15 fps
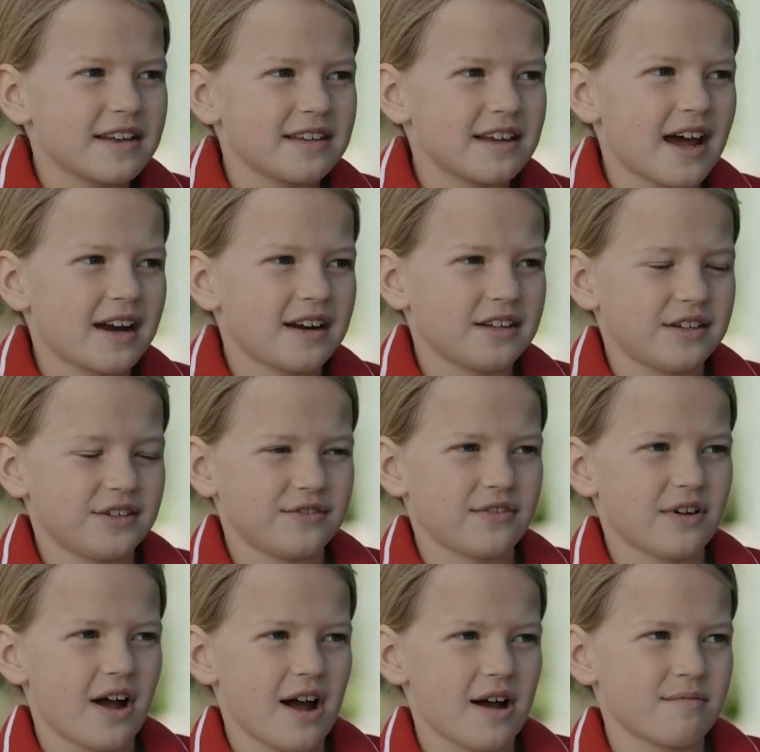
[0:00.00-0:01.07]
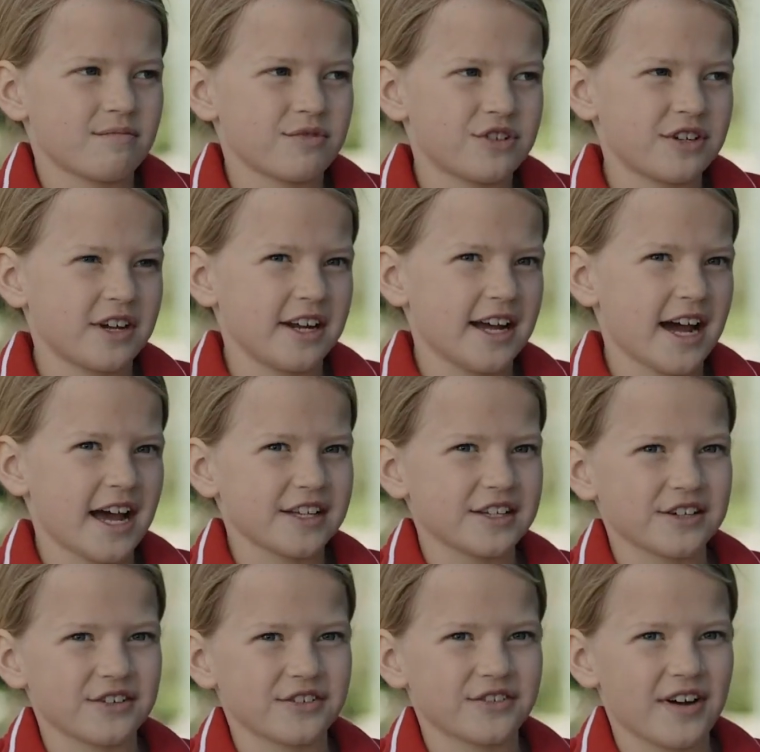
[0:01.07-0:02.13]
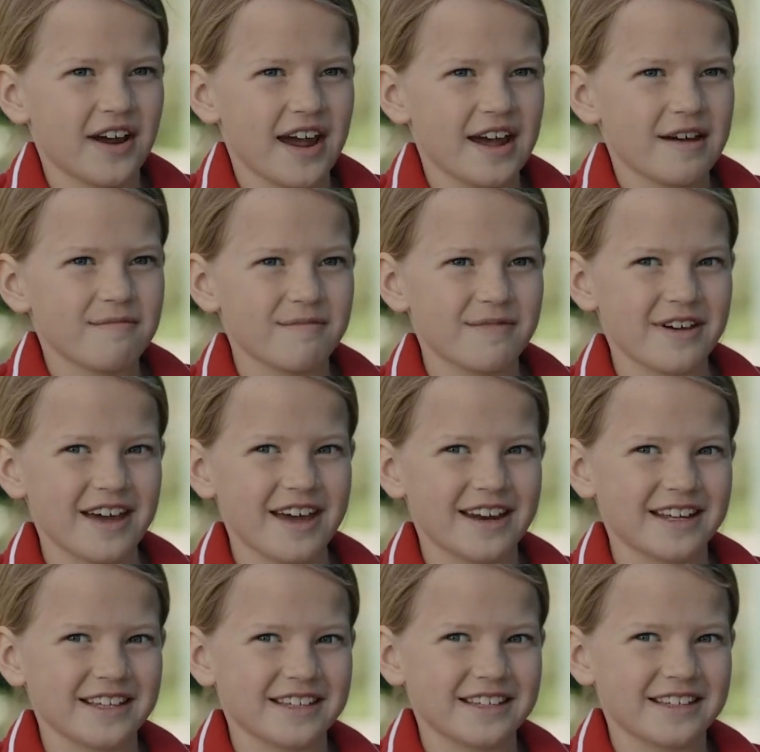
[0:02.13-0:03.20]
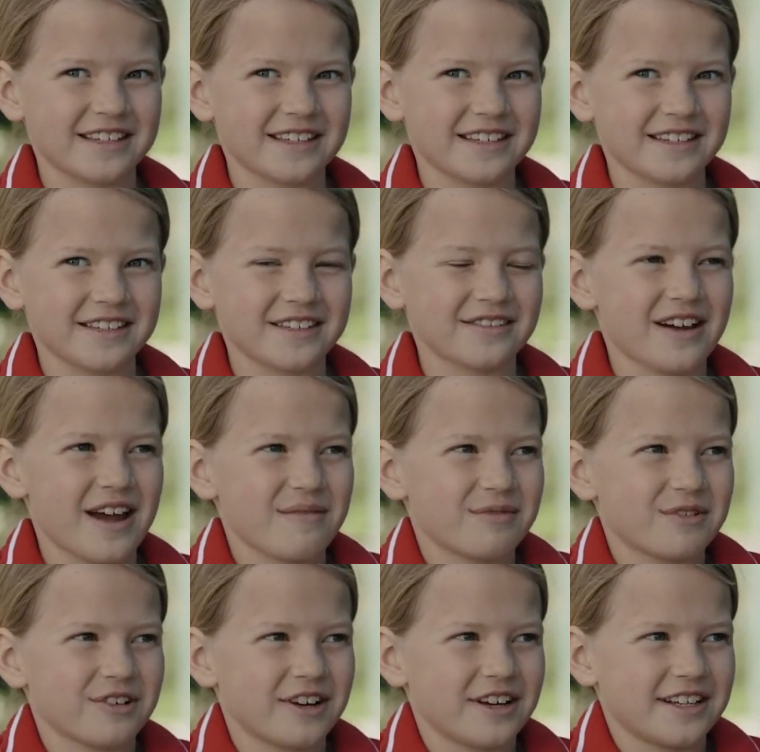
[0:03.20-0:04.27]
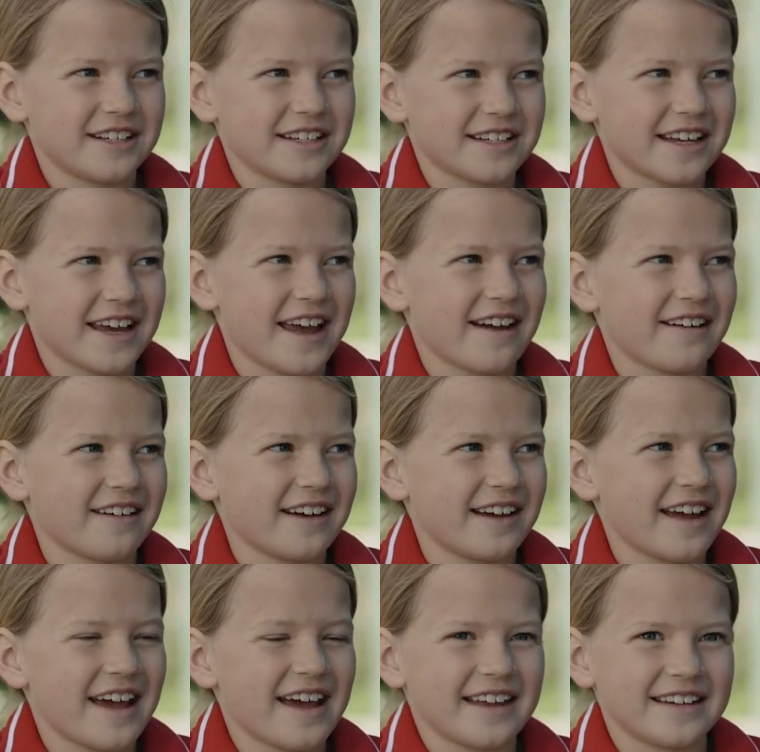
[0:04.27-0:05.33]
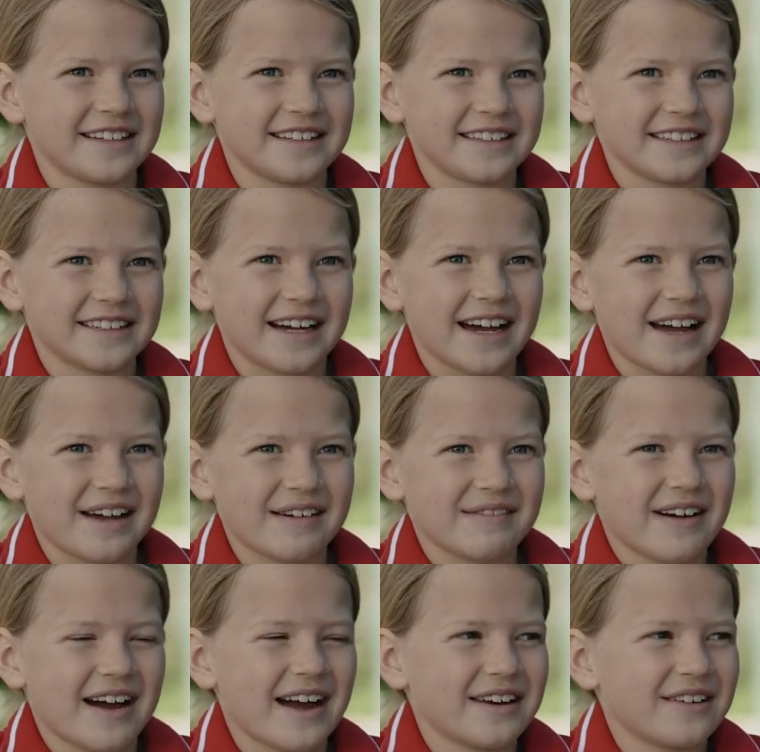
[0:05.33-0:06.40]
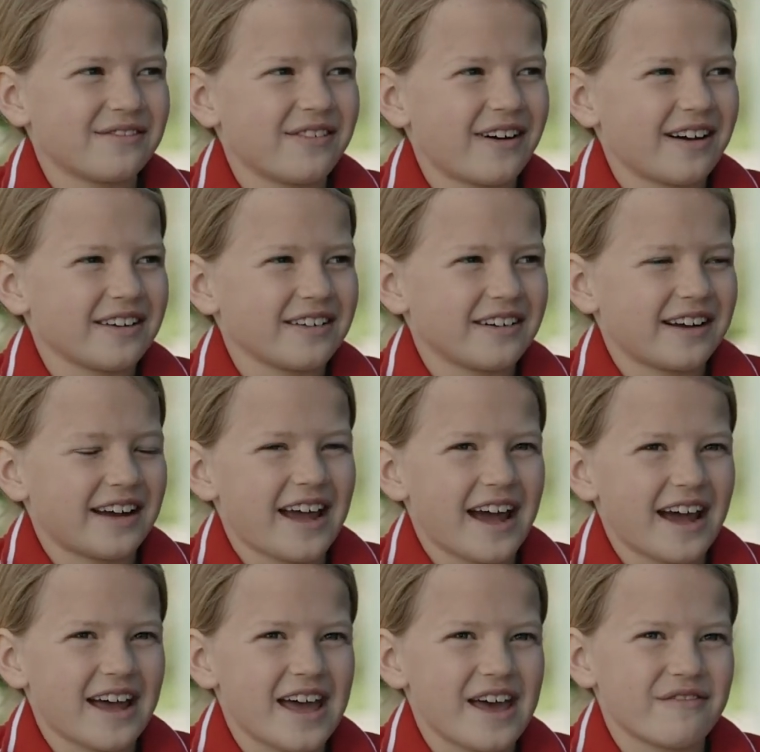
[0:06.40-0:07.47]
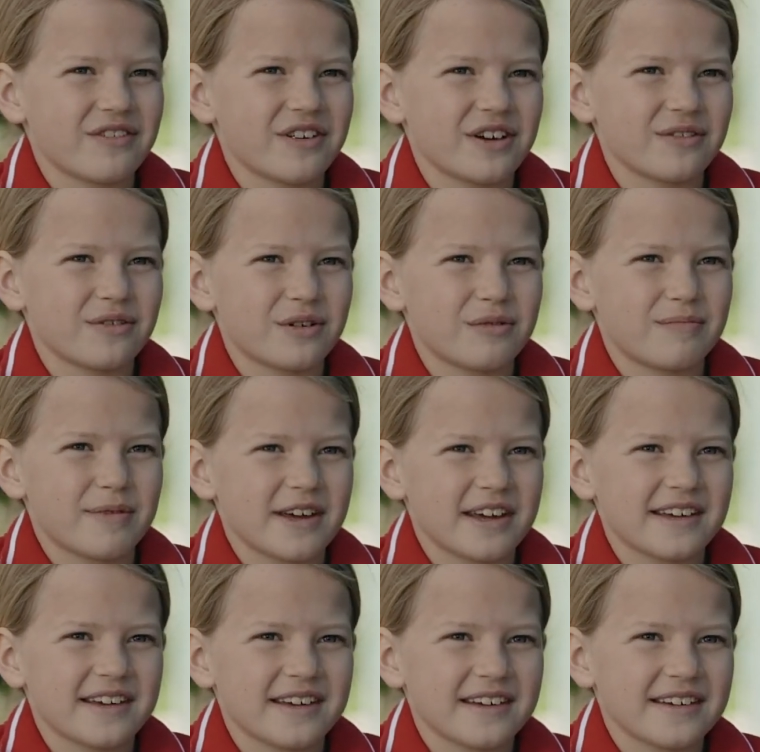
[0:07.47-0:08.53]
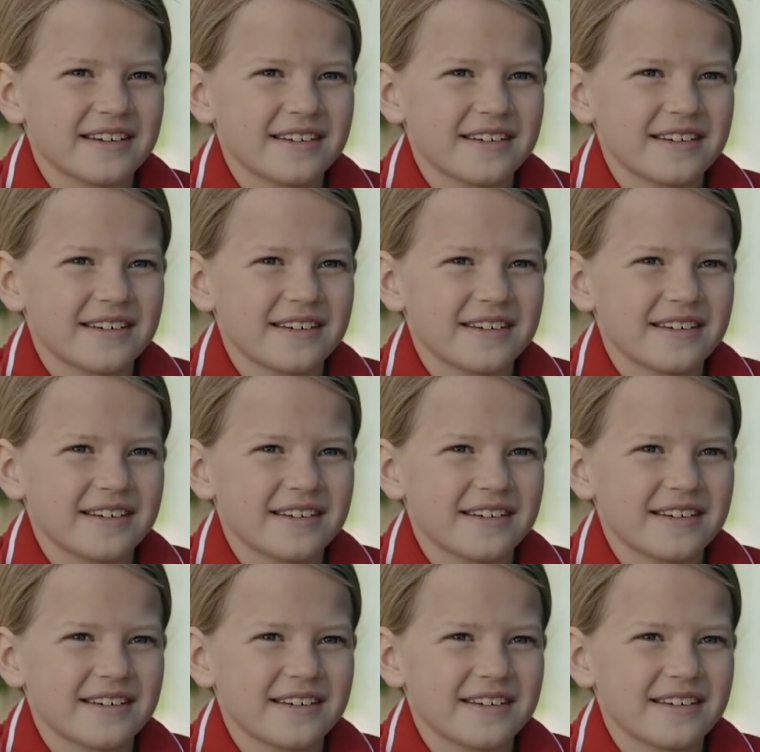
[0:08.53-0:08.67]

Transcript: nana's farm, she has a ram and the rams are always scary and I'm kind of wondering how heavy it would be.